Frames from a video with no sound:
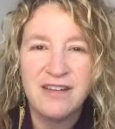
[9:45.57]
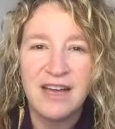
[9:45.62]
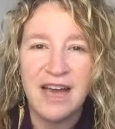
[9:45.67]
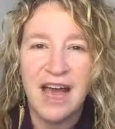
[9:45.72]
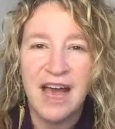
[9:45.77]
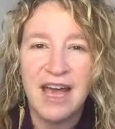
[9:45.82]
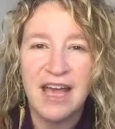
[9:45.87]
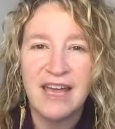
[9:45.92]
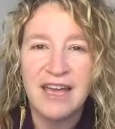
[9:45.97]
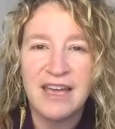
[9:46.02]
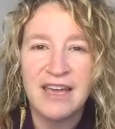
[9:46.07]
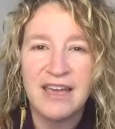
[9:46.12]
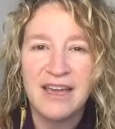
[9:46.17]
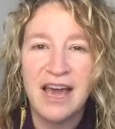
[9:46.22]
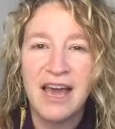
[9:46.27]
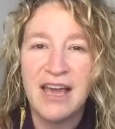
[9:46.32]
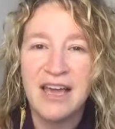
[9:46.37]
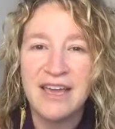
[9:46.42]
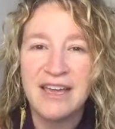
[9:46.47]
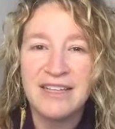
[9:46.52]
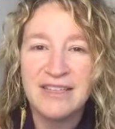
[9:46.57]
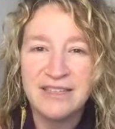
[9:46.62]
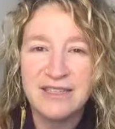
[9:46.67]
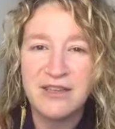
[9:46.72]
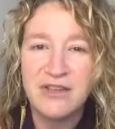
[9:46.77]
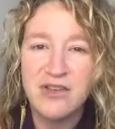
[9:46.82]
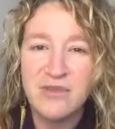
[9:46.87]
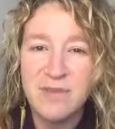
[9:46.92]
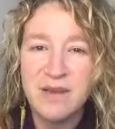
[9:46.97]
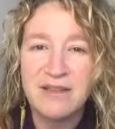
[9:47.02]
I, I
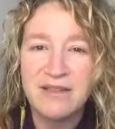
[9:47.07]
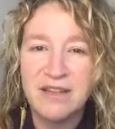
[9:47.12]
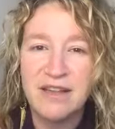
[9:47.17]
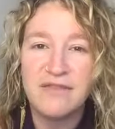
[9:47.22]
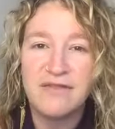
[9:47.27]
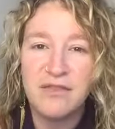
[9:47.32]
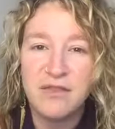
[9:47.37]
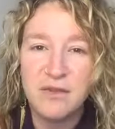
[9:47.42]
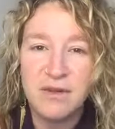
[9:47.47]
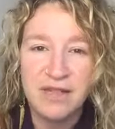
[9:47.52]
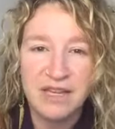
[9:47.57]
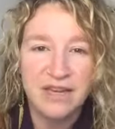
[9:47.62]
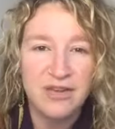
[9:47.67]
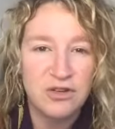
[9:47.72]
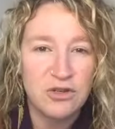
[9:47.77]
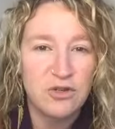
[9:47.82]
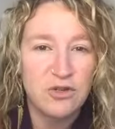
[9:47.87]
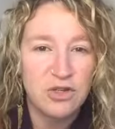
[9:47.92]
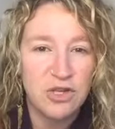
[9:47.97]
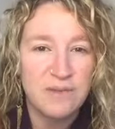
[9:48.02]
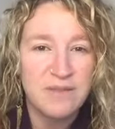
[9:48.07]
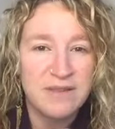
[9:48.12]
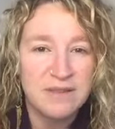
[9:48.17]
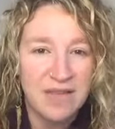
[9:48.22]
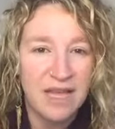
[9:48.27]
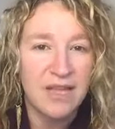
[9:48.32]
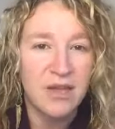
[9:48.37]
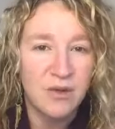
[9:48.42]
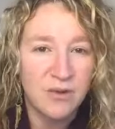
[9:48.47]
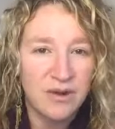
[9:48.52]
consider myself a relationship
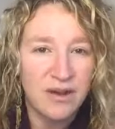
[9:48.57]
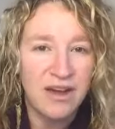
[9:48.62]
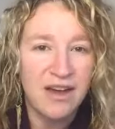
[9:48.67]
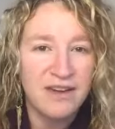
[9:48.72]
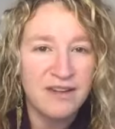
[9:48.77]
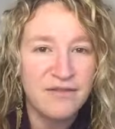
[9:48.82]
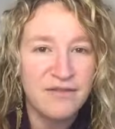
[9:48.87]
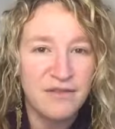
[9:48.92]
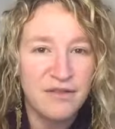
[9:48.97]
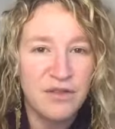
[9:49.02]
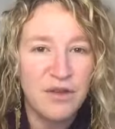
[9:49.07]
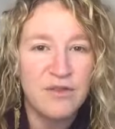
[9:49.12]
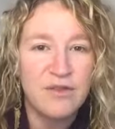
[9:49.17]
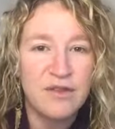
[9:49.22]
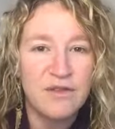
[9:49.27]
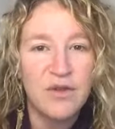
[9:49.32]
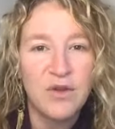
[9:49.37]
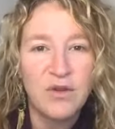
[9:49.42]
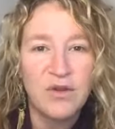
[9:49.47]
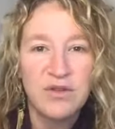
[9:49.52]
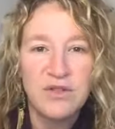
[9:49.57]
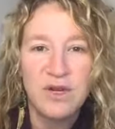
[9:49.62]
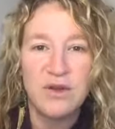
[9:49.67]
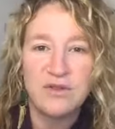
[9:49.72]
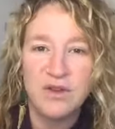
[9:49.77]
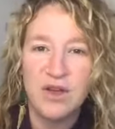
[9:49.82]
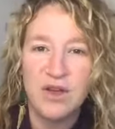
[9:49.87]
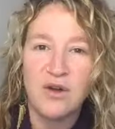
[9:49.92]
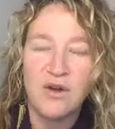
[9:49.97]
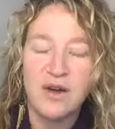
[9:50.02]
psychonaut. For those of you who
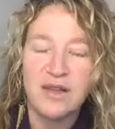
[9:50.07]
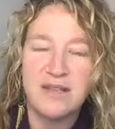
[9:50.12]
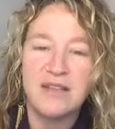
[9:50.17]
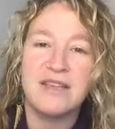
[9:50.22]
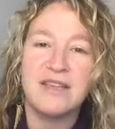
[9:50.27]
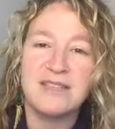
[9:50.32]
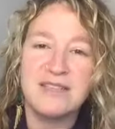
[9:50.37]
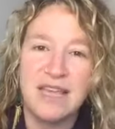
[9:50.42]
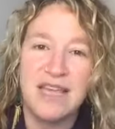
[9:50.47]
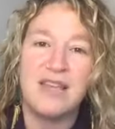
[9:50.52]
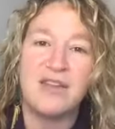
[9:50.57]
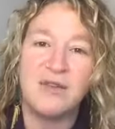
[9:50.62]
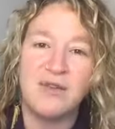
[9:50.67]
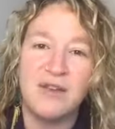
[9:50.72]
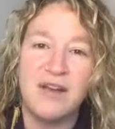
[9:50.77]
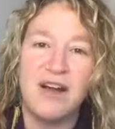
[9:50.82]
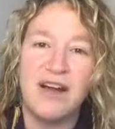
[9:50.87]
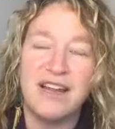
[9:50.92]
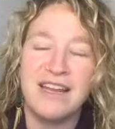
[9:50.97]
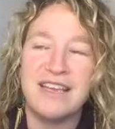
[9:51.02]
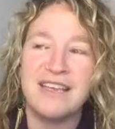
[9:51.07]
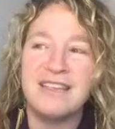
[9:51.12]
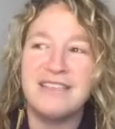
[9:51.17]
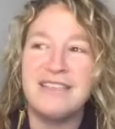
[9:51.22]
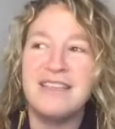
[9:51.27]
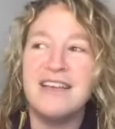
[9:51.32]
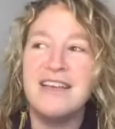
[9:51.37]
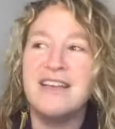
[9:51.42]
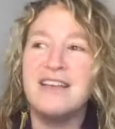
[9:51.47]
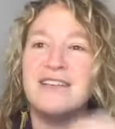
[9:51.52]
don't know, a, a psychonaut
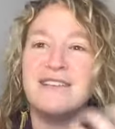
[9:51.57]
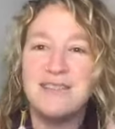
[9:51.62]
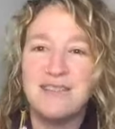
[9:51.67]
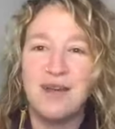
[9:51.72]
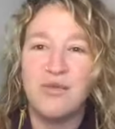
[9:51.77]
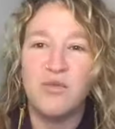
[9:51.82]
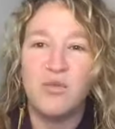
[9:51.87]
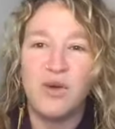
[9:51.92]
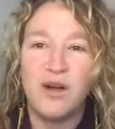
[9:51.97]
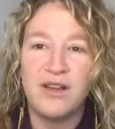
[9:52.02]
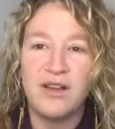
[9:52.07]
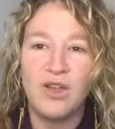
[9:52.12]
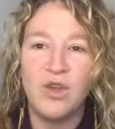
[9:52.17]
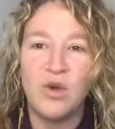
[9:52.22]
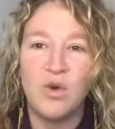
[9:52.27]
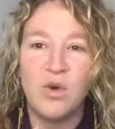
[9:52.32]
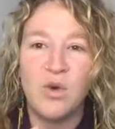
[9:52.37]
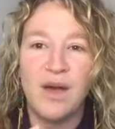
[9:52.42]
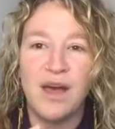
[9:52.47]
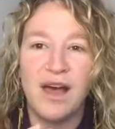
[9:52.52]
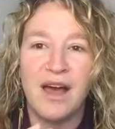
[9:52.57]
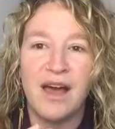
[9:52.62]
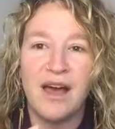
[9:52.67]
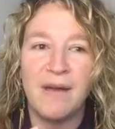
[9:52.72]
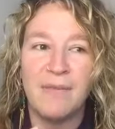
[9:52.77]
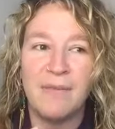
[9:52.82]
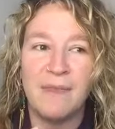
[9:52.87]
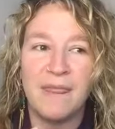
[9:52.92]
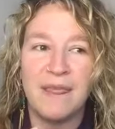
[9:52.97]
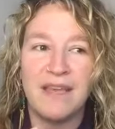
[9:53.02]
is someone who
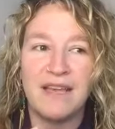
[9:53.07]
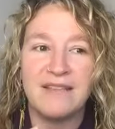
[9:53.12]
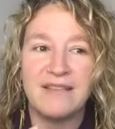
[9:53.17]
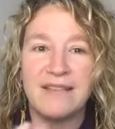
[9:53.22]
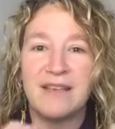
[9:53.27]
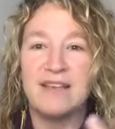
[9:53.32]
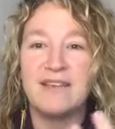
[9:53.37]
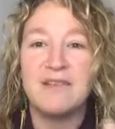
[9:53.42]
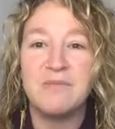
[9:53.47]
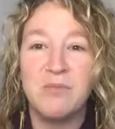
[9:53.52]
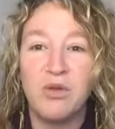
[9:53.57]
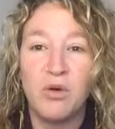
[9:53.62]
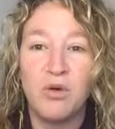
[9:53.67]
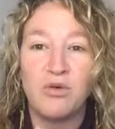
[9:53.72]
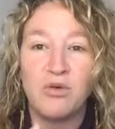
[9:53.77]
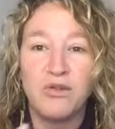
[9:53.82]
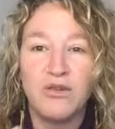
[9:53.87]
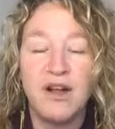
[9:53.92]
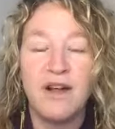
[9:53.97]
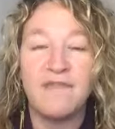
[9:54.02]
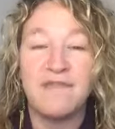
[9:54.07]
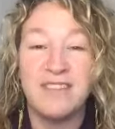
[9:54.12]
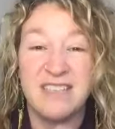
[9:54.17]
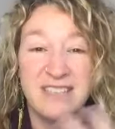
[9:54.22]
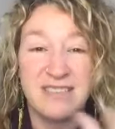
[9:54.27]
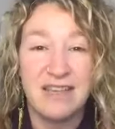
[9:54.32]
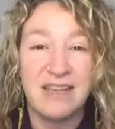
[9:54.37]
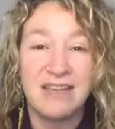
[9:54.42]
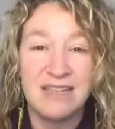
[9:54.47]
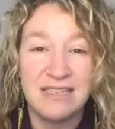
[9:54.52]
um, is an explorer of the
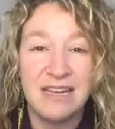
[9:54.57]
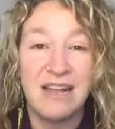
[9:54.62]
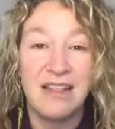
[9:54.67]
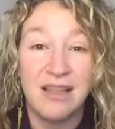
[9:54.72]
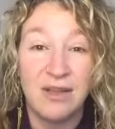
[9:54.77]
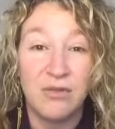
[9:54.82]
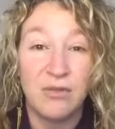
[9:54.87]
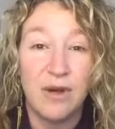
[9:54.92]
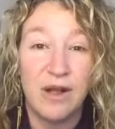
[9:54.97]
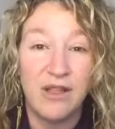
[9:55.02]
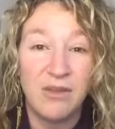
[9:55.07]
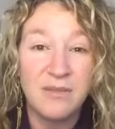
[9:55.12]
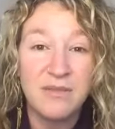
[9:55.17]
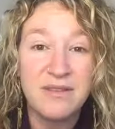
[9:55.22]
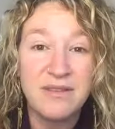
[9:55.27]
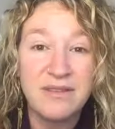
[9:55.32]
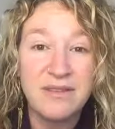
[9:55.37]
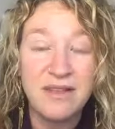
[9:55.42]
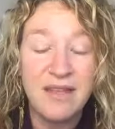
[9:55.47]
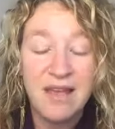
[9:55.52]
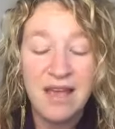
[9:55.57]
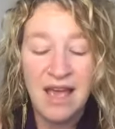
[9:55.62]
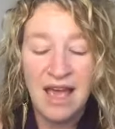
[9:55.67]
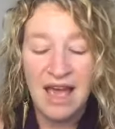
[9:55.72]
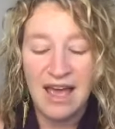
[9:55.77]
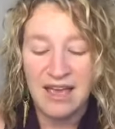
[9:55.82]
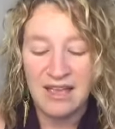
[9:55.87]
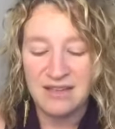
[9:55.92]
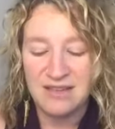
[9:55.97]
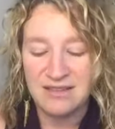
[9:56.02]
psychedelic realms.
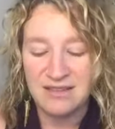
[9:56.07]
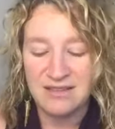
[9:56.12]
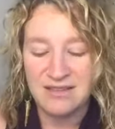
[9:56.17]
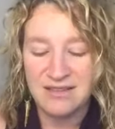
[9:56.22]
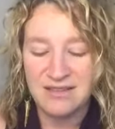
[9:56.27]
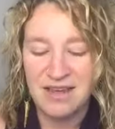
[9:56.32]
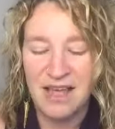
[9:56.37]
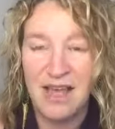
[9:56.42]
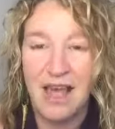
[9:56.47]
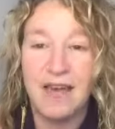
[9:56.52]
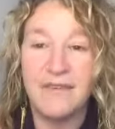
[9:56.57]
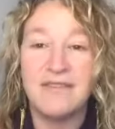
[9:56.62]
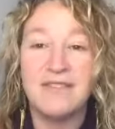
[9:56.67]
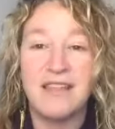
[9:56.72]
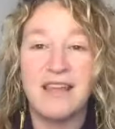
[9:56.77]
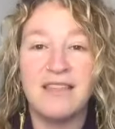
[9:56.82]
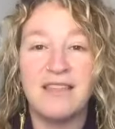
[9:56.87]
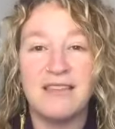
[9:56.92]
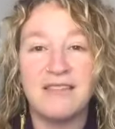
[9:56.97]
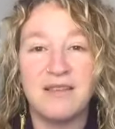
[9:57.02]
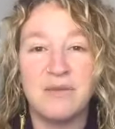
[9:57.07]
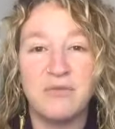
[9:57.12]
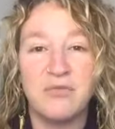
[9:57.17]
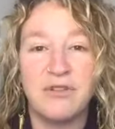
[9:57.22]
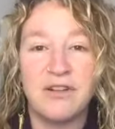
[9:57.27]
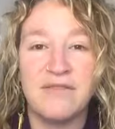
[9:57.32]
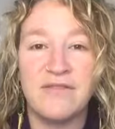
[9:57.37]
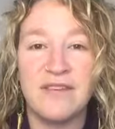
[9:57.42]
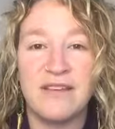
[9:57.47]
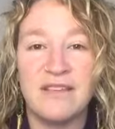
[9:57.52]
And I, I've said this in
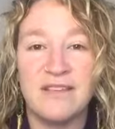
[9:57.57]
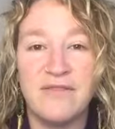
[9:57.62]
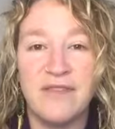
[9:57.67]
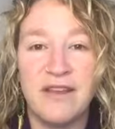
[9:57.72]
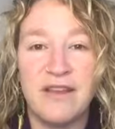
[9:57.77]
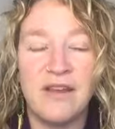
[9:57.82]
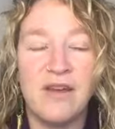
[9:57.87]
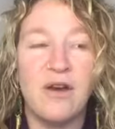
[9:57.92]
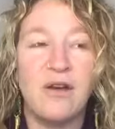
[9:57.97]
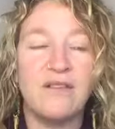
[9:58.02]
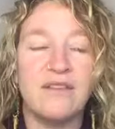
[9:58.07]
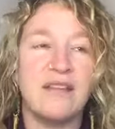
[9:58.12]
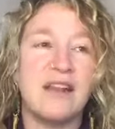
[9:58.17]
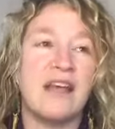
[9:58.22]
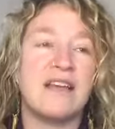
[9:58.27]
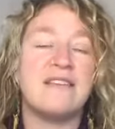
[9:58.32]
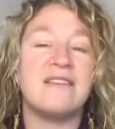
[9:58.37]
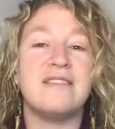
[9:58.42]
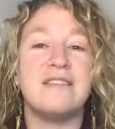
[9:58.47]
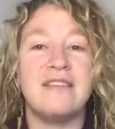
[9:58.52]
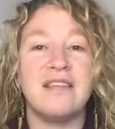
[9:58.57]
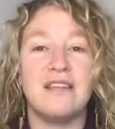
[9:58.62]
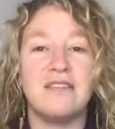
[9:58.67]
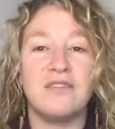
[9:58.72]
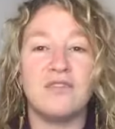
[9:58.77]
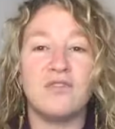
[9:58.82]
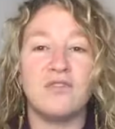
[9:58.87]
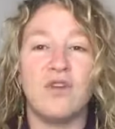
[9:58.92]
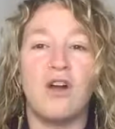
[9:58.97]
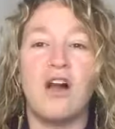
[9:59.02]
previous videos that I see a
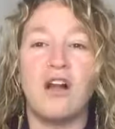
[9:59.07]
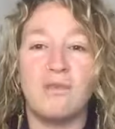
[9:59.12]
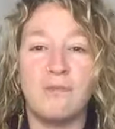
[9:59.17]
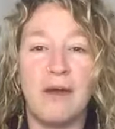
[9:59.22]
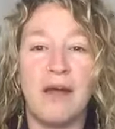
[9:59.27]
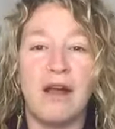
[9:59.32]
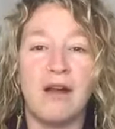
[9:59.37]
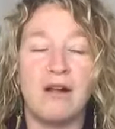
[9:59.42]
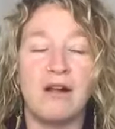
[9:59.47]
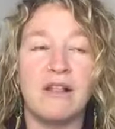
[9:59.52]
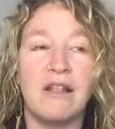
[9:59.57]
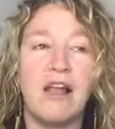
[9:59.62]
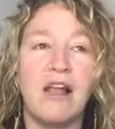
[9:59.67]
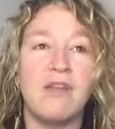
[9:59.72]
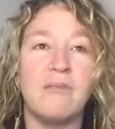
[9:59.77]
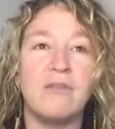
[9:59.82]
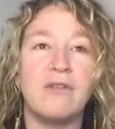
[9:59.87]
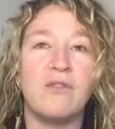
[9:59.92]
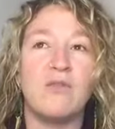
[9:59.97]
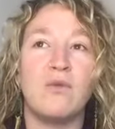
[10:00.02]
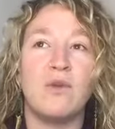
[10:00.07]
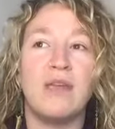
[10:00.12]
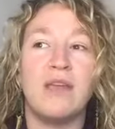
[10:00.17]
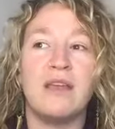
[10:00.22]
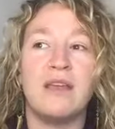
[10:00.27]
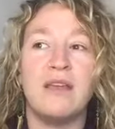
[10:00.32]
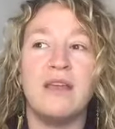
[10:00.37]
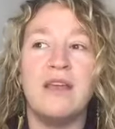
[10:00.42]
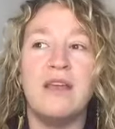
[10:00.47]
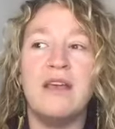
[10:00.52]
strong parallel
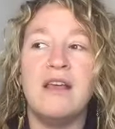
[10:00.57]
between